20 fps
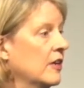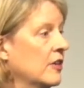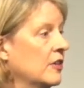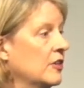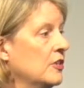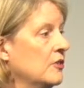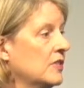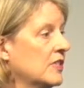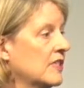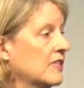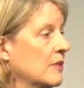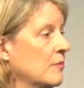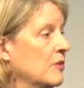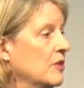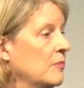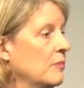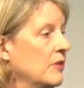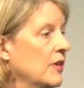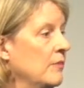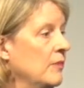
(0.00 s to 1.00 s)
you're using some
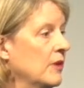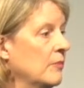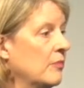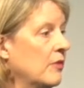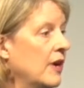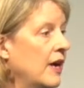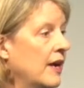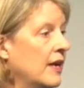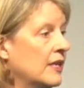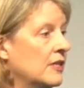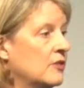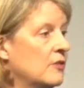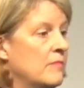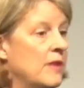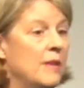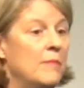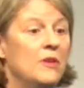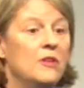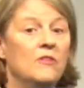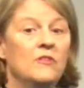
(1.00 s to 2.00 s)
of the premium products, or
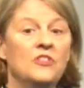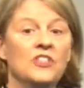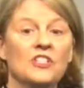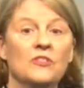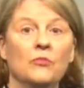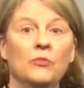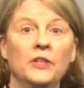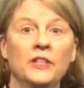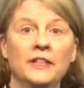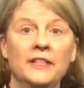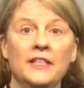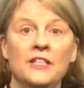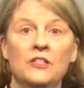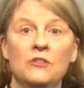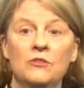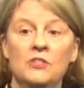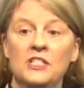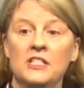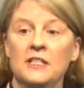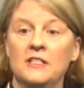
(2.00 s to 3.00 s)
maybe you've just really
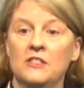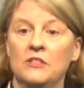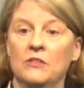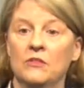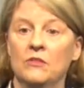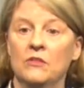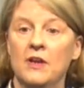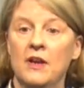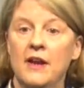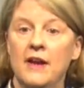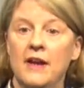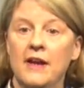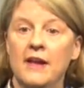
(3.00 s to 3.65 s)
used it to